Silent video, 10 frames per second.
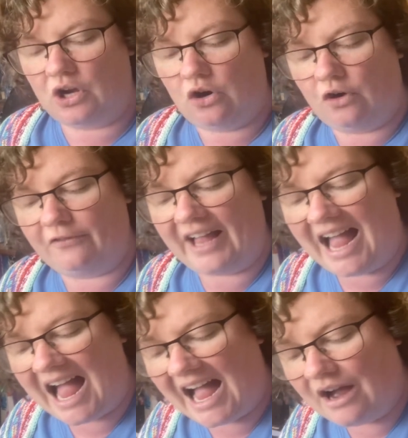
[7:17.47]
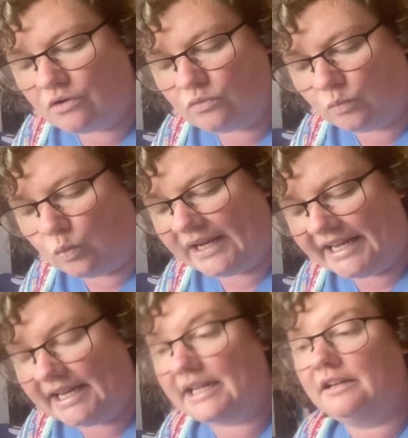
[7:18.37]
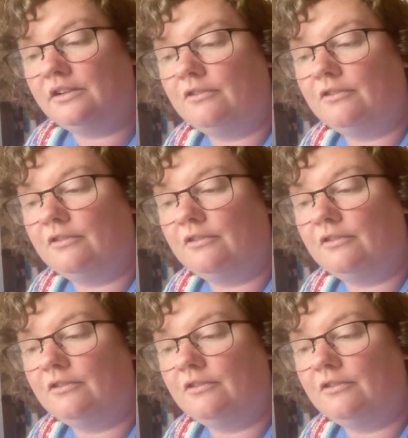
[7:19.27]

of how we